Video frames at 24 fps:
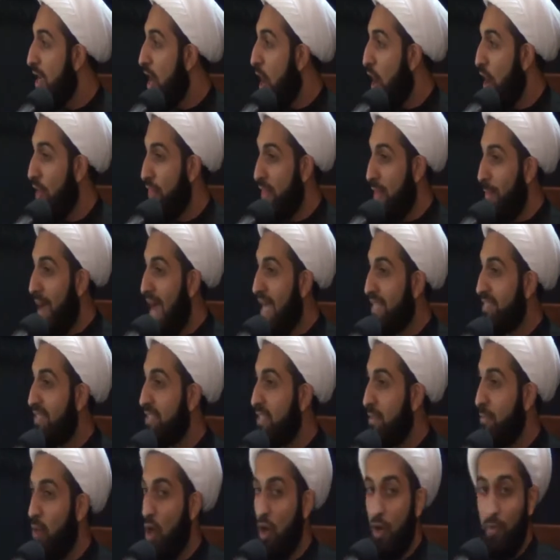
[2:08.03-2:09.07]
on the
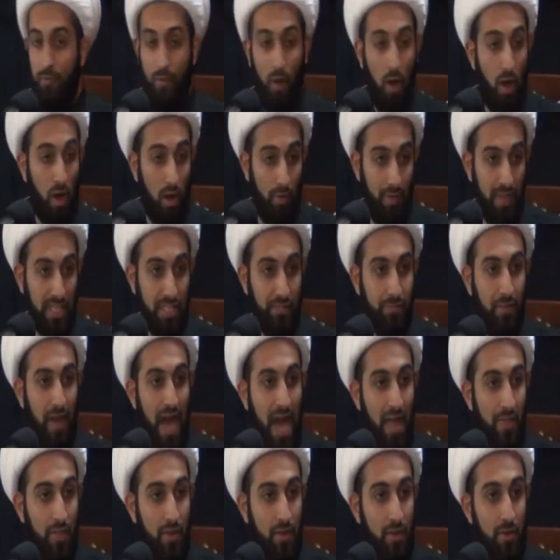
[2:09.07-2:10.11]
martyrdom of his
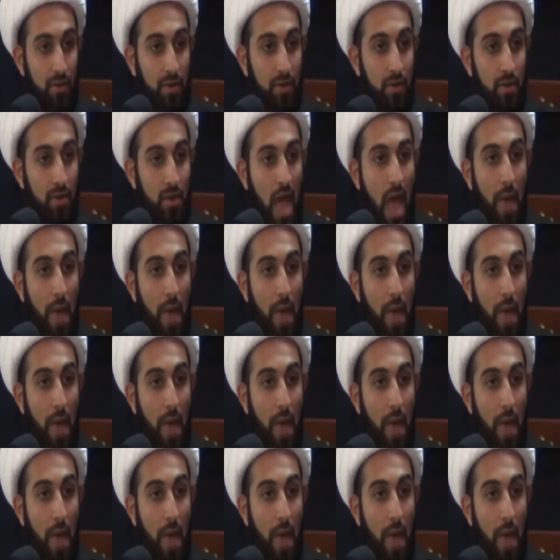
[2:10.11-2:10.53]
father,